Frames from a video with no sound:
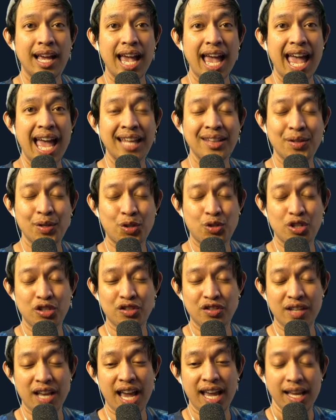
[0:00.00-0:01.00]
and that just
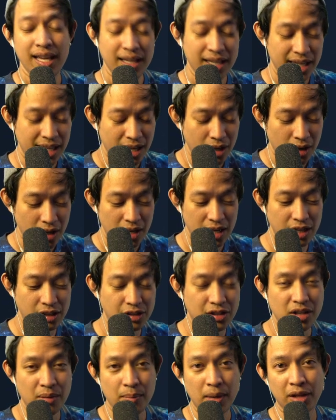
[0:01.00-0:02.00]
say, here's
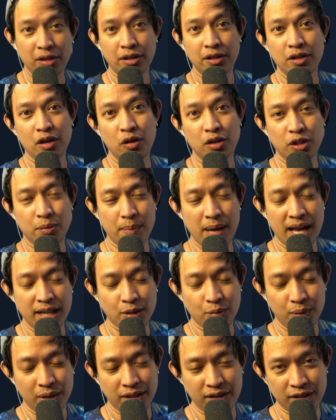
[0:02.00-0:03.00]
some other no spaz
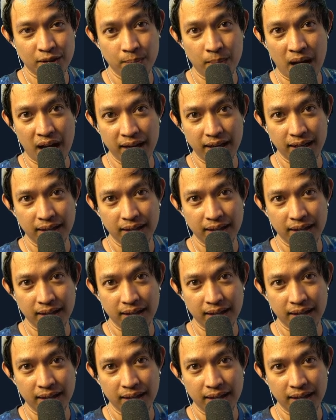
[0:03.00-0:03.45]
with this body.